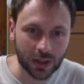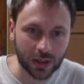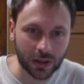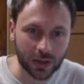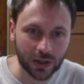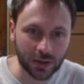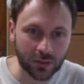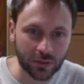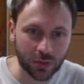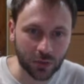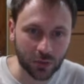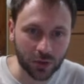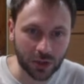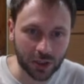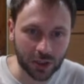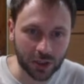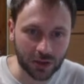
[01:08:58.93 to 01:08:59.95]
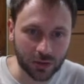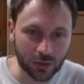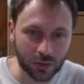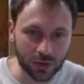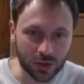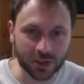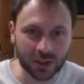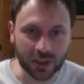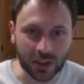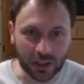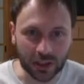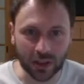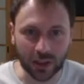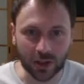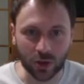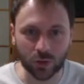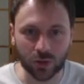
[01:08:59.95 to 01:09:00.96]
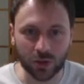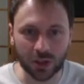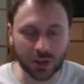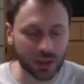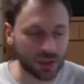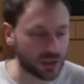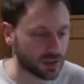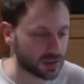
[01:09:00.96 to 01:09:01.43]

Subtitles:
following it or seeing the comic there.